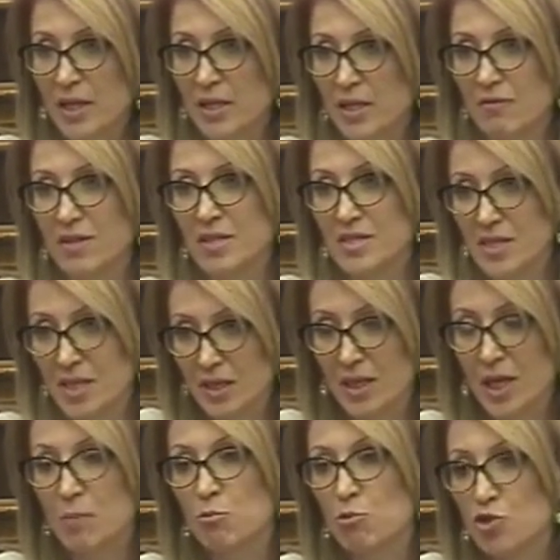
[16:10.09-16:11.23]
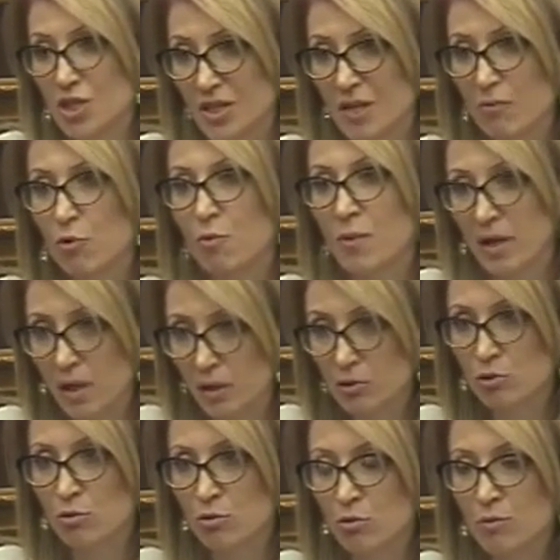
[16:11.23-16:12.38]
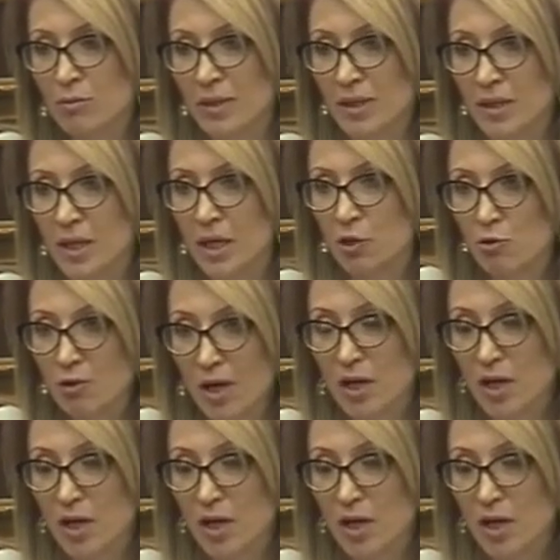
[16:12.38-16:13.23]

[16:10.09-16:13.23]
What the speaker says: what's their efficiency. In the